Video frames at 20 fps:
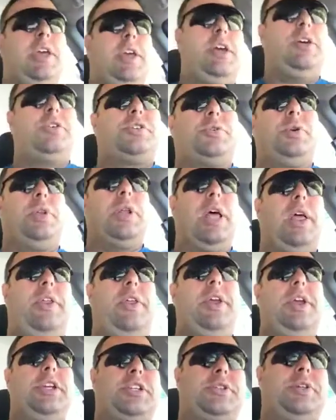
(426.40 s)
Goes through a lot
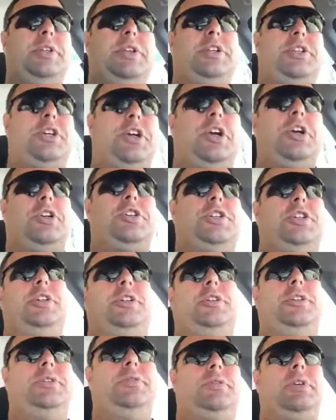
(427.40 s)
of the history of the church,
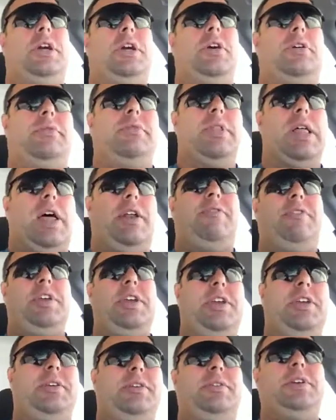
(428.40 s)
and a lot of
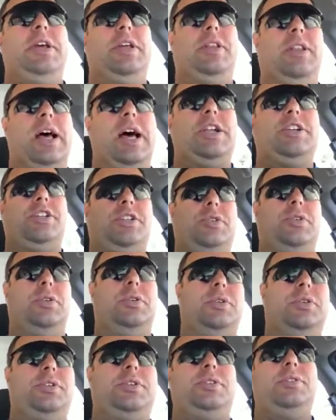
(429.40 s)
the
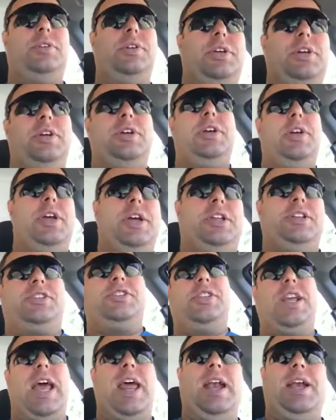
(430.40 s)
illogical
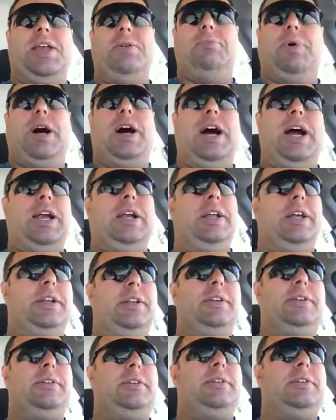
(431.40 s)
insanity behind it.